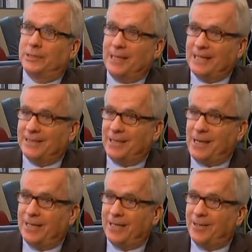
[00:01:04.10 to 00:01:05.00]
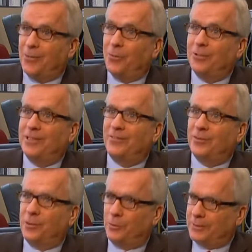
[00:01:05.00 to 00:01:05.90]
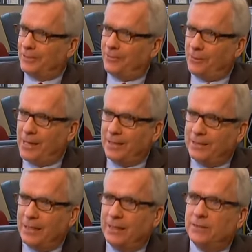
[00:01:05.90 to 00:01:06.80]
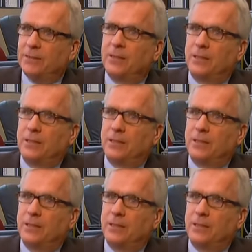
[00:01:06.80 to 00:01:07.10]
anxiety or difficulty from that test